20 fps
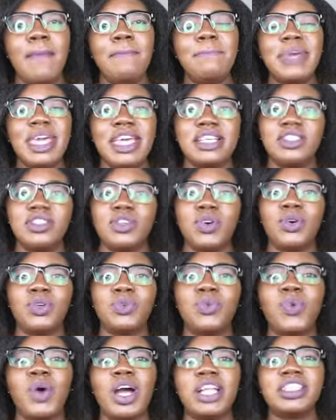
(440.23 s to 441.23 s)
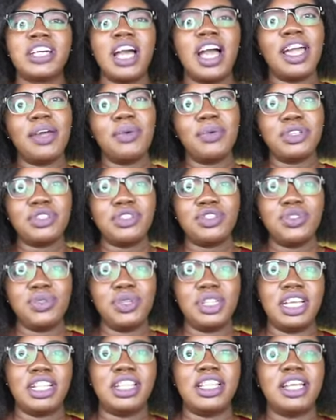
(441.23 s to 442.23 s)
based on what I was
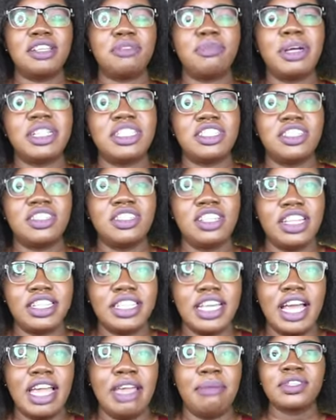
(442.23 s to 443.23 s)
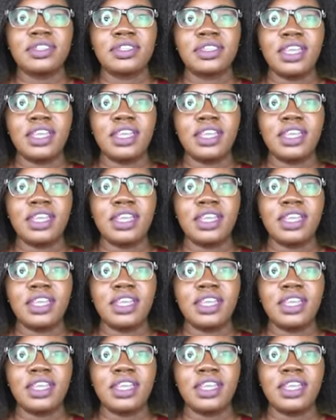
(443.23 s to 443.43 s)
doing at that particular time.